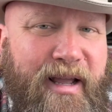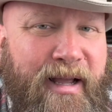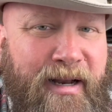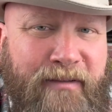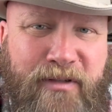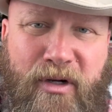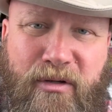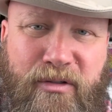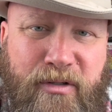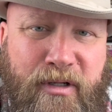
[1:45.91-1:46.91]
And I've
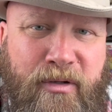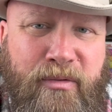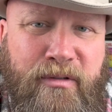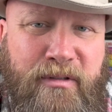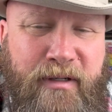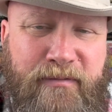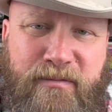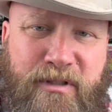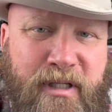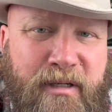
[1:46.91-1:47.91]
talked to the owners,
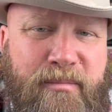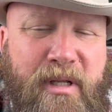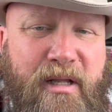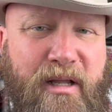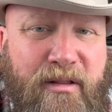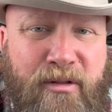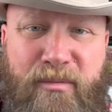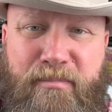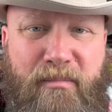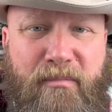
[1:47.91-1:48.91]
I've seen
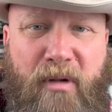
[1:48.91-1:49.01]
them.